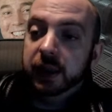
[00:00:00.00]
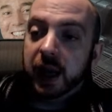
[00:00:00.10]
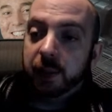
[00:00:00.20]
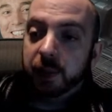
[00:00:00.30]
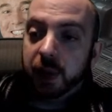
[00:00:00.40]

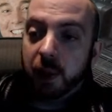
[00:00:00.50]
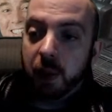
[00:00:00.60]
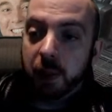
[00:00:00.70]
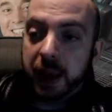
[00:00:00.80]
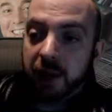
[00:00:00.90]
And
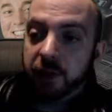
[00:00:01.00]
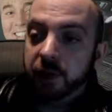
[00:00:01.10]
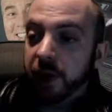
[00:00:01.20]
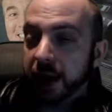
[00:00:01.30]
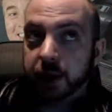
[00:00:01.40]
when we have
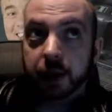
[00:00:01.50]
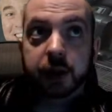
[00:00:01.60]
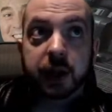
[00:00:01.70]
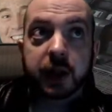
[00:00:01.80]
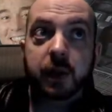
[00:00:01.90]
Vandal
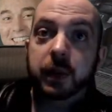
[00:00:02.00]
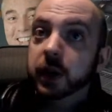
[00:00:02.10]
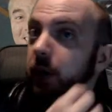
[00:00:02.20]
systems,